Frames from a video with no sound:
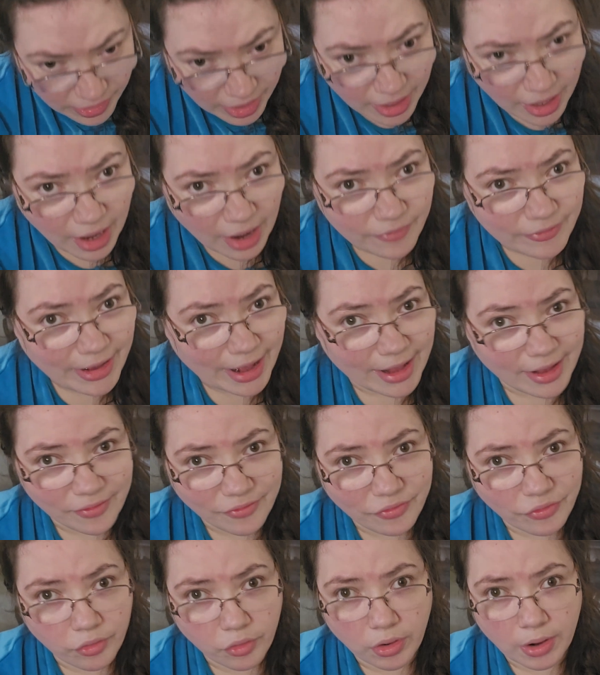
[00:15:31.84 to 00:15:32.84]
it. I've had it
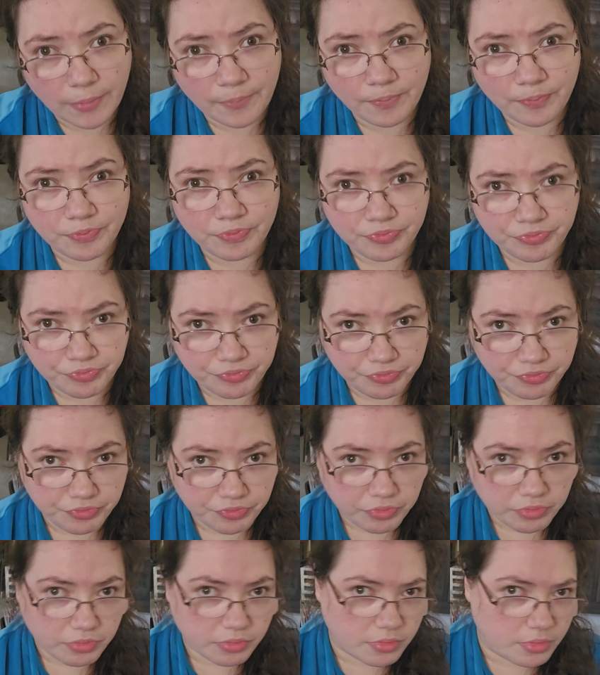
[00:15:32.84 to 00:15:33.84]
for
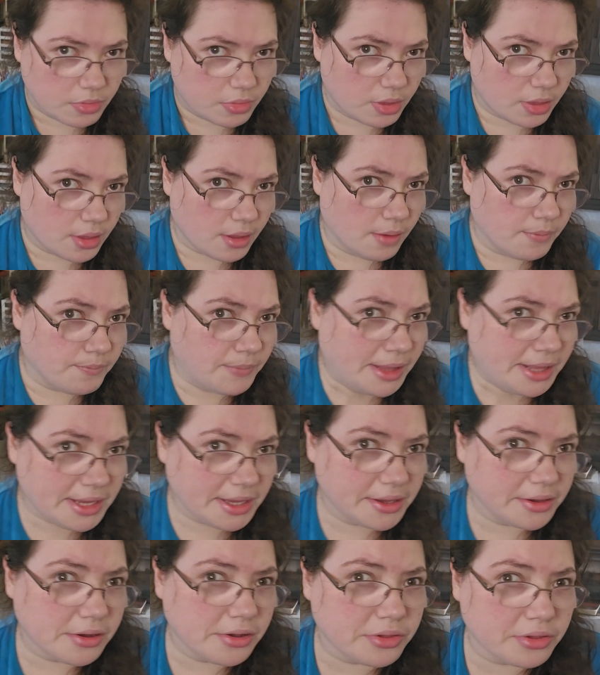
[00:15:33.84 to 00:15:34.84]
many
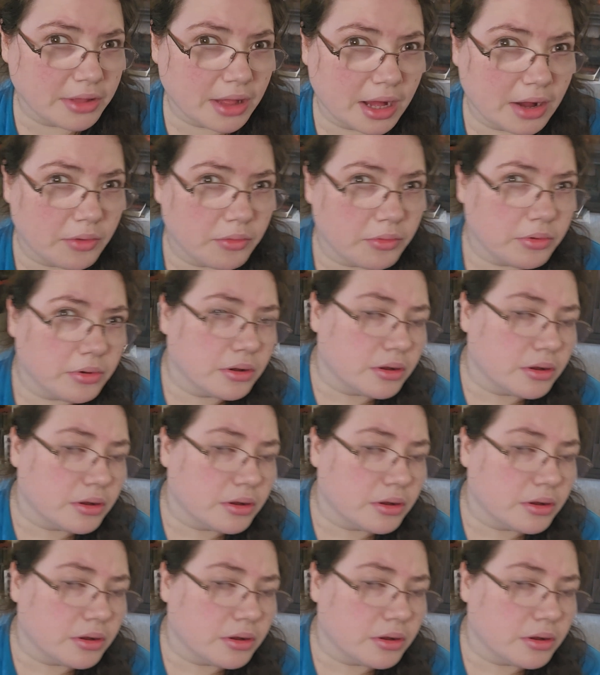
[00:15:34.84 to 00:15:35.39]
years now.